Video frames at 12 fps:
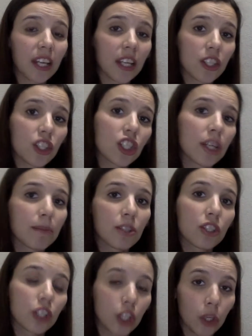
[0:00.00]
shipped
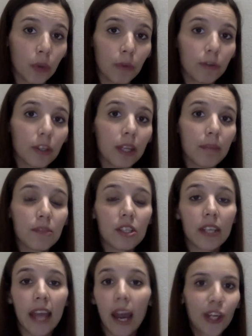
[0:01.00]
to you for them to
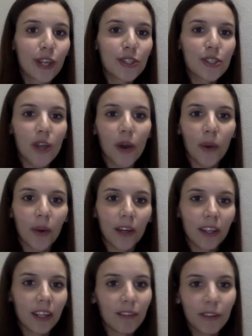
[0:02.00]
count. So
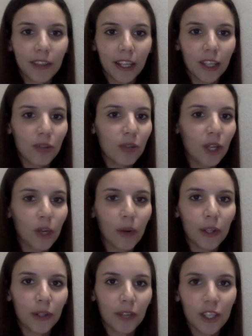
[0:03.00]
even like you can go
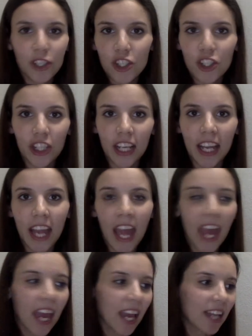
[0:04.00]
on your registry
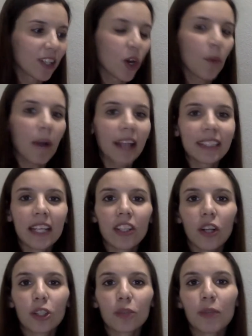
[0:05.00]
and go buy
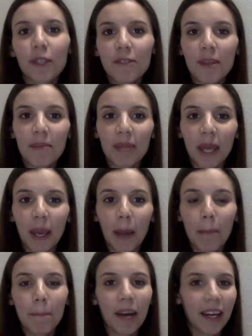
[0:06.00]
$10 worth of something,
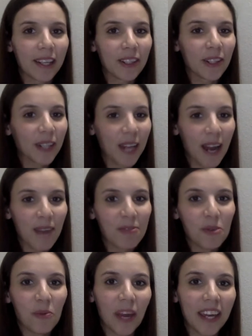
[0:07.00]
but you're gonna have
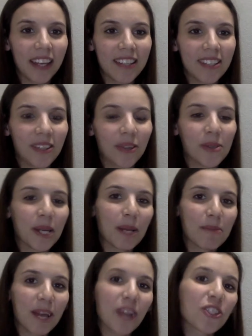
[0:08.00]
to wait until those
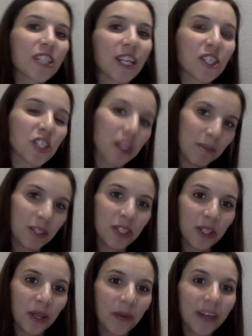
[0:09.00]
items actually get shipped
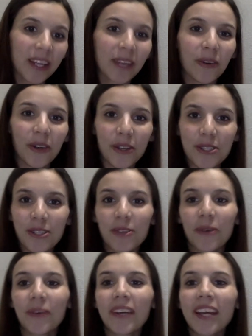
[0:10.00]
to you in order
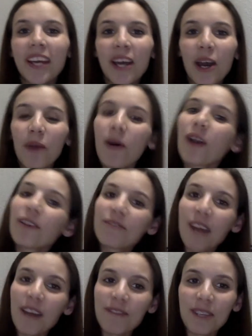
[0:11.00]
to
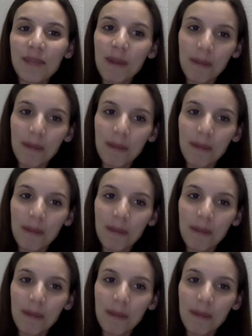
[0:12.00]
qualify for the baby